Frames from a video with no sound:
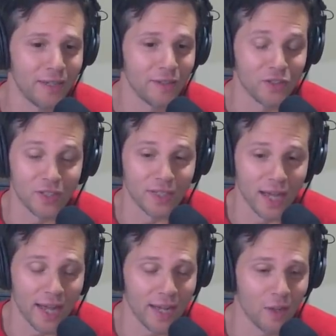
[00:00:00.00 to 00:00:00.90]
This does
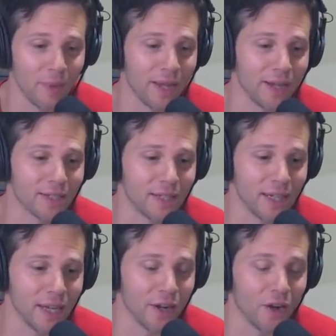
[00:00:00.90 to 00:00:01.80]
not help N X
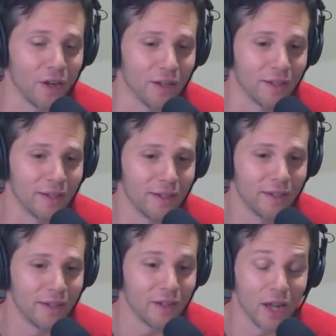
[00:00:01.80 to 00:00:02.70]
T at all.
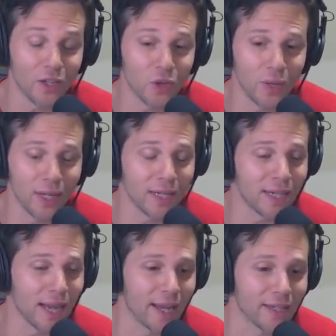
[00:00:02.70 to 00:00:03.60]
You're not tuning
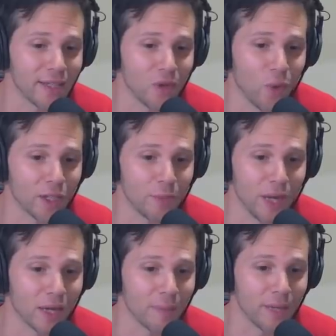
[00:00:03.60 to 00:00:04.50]
into N X T to watch
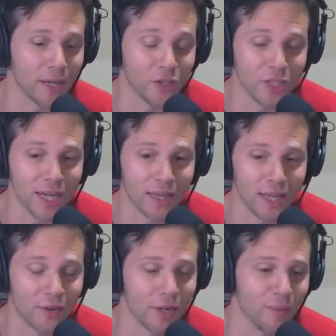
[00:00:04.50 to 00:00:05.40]
Bianca Belair. She's not
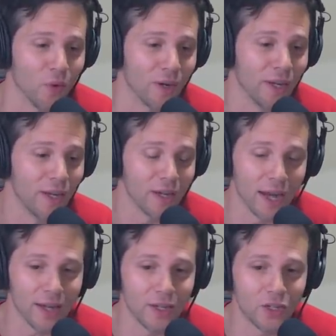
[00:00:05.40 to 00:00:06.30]
there anymore. You're
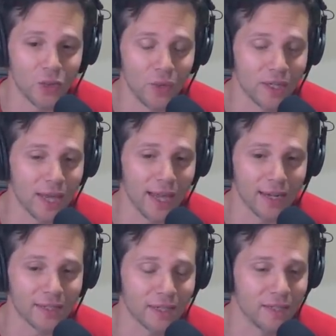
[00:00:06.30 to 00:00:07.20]
not going to tune into N
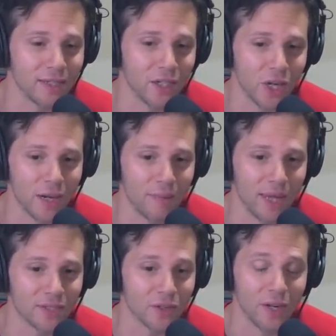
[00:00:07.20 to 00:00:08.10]
X T to see Shayna
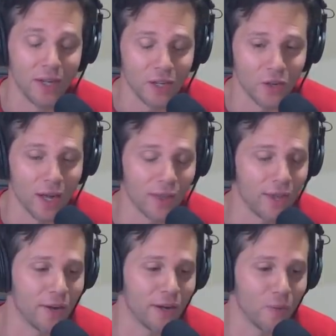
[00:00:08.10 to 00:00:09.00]
Baszler. You're not
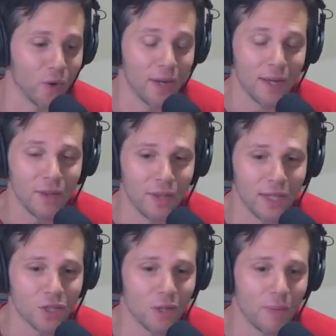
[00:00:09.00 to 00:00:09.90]
there anymore.
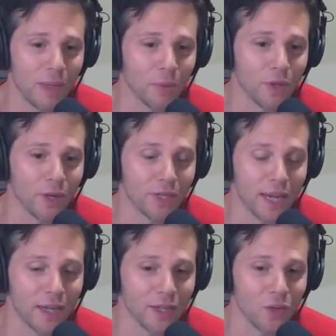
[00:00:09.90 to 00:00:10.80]
These are the people that they're
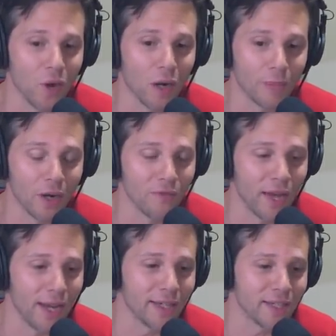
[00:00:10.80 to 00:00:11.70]
telling you are part of
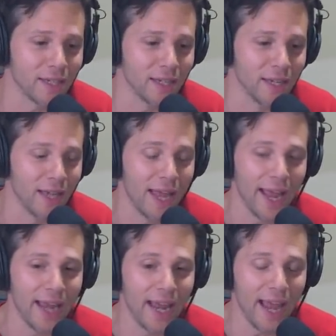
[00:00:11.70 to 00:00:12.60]
N X T.
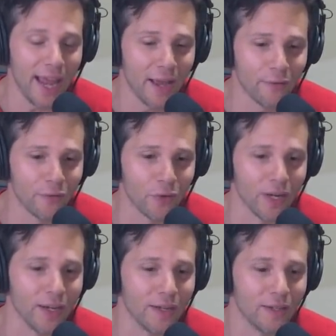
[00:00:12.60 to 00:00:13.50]
And
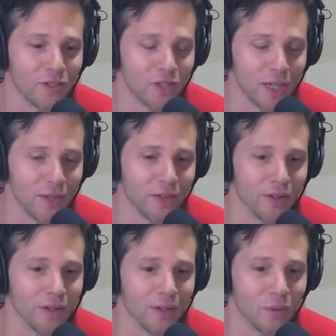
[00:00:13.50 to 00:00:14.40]
every
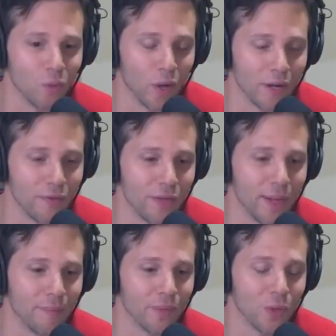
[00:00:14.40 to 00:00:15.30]
single one of
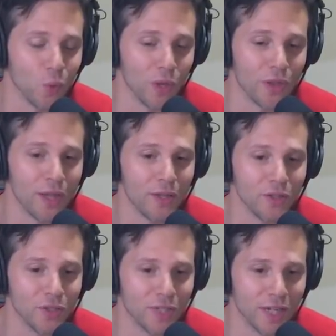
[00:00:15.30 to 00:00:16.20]
them, with
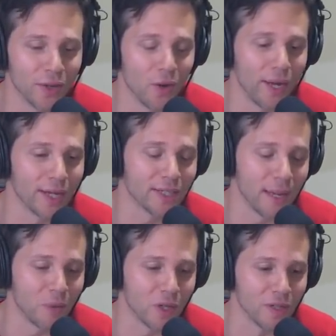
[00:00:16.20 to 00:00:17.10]
zero
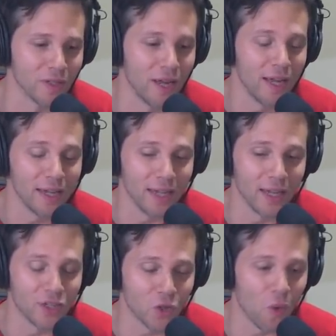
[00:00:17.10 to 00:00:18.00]
exceptions,
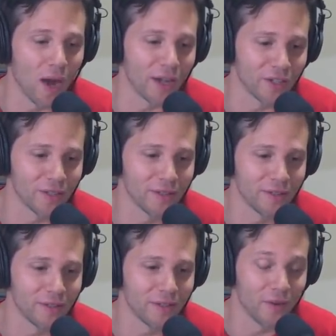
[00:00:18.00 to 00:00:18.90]
gets squashed.
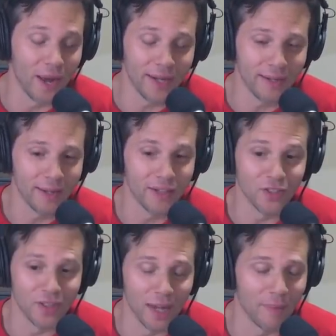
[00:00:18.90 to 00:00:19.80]
All right? It's
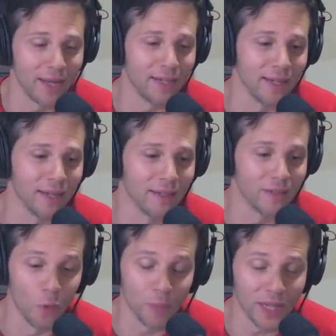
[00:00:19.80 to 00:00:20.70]
a dumb idea.
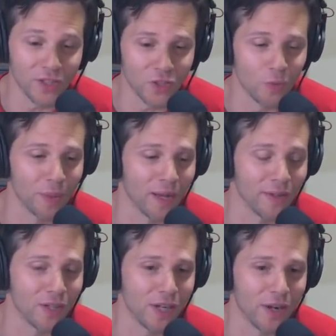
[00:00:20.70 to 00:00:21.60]
Don't play stupid on
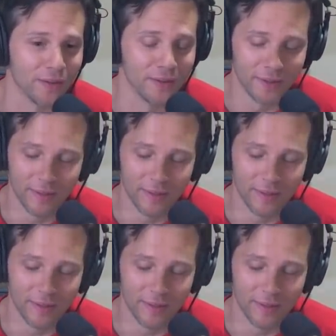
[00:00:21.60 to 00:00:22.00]
this show.